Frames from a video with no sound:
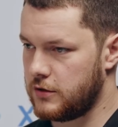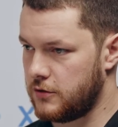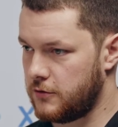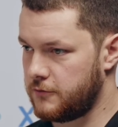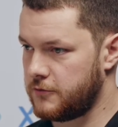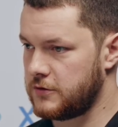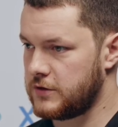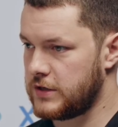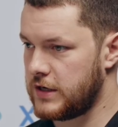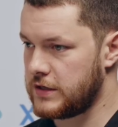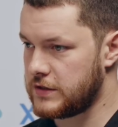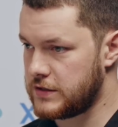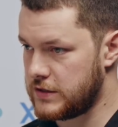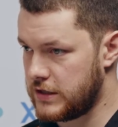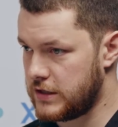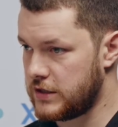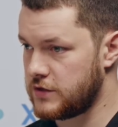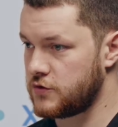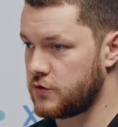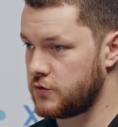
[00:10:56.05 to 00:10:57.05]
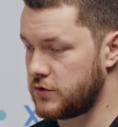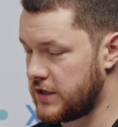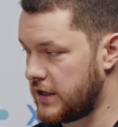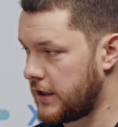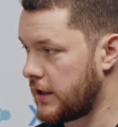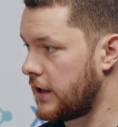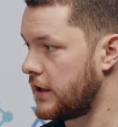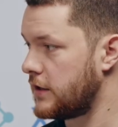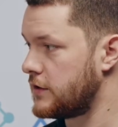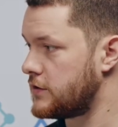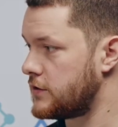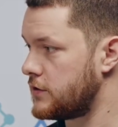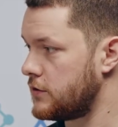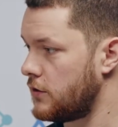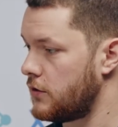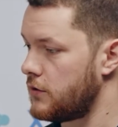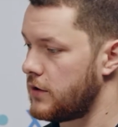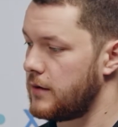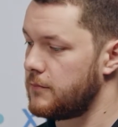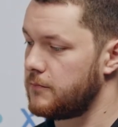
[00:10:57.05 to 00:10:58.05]
It often takes years or decades to
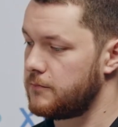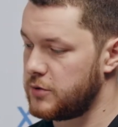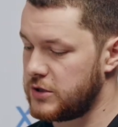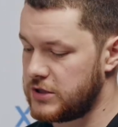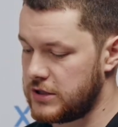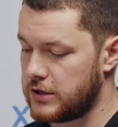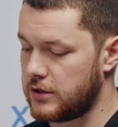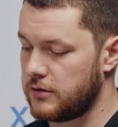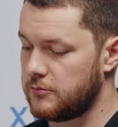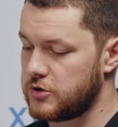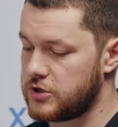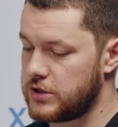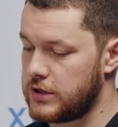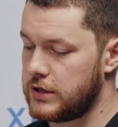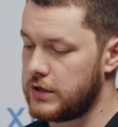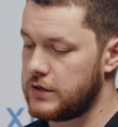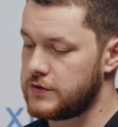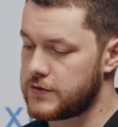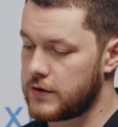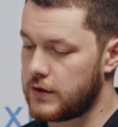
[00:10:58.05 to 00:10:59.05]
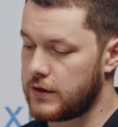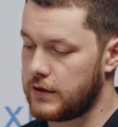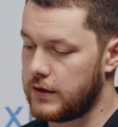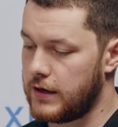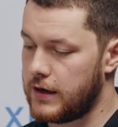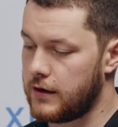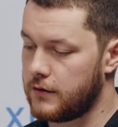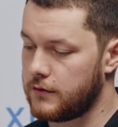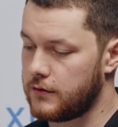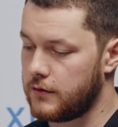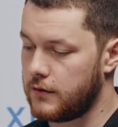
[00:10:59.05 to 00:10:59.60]
know that particular machine inside and out.